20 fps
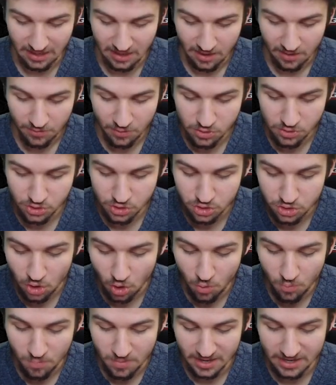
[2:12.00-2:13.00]
There's
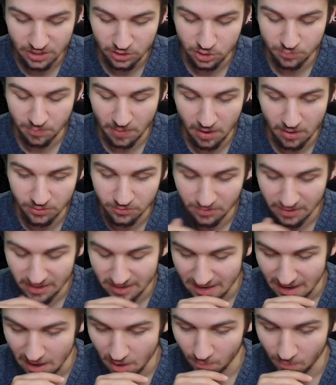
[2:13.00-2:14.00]
so many spells right
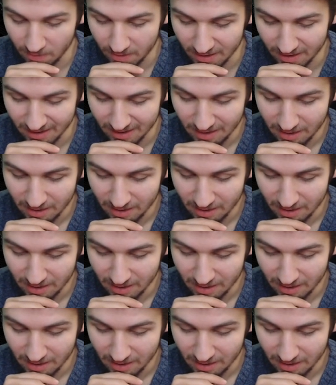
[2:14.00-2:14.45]
now where...